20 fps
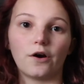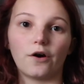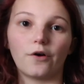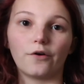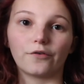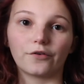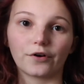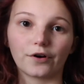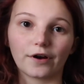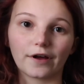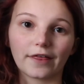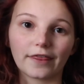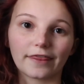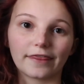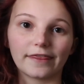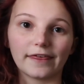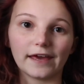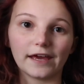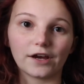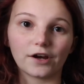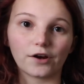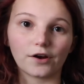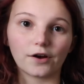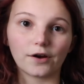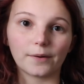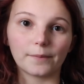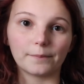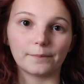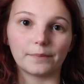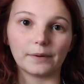over
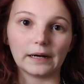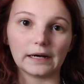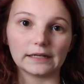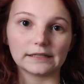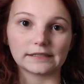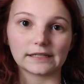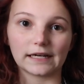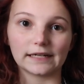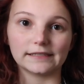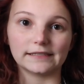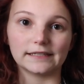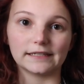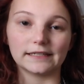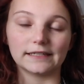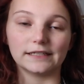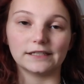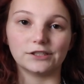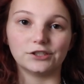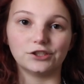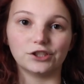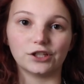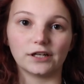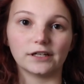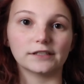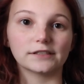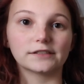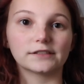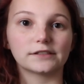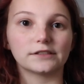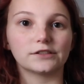there, but I did
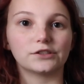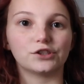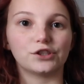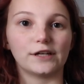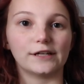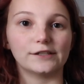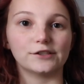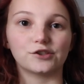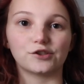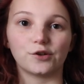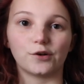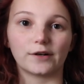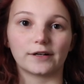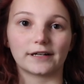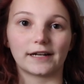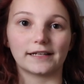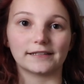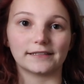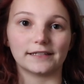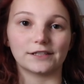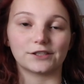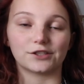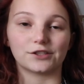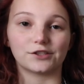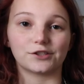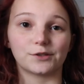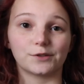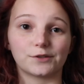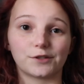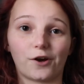just change the
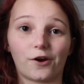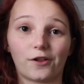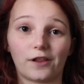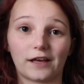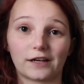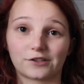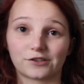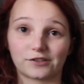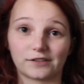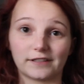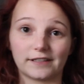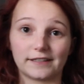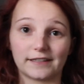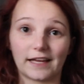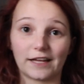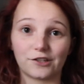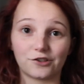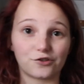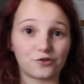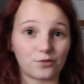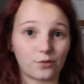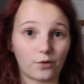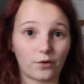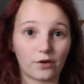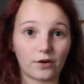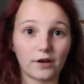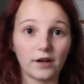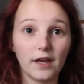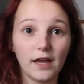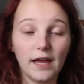organization so it's all actually in that
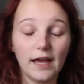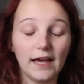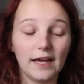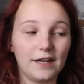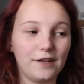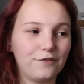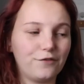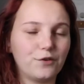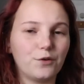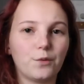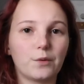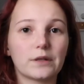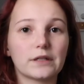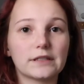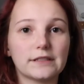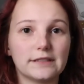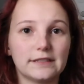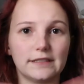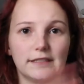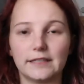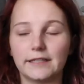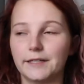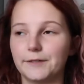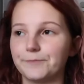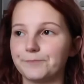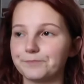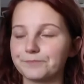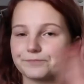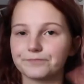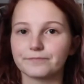drawer. And if you want to see
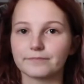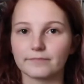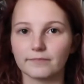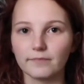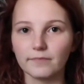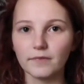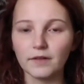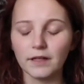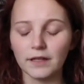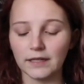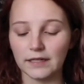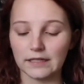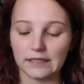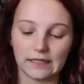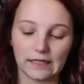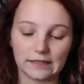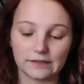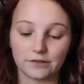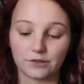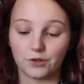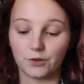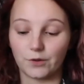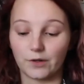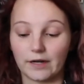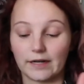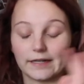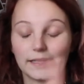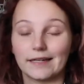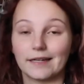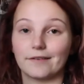like a desk tour
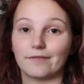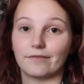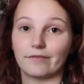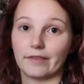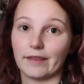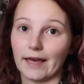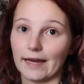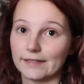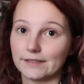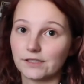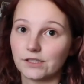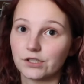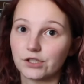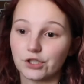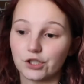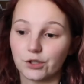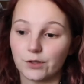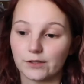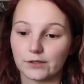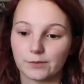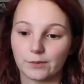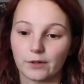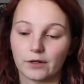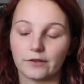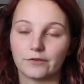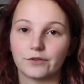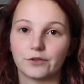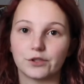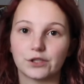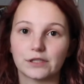i can give that to you as well
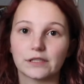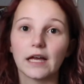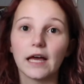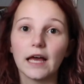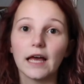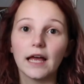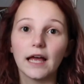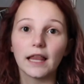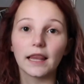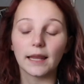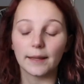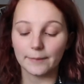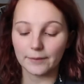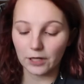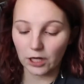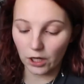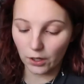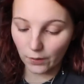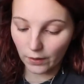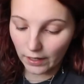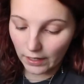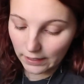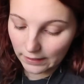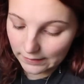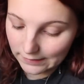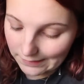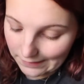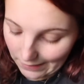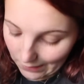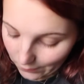if you just let me know
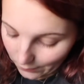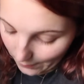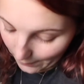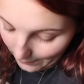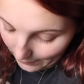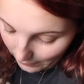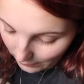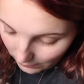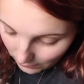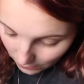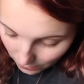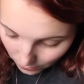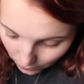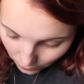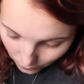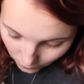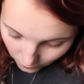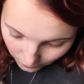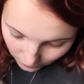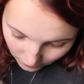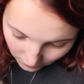down below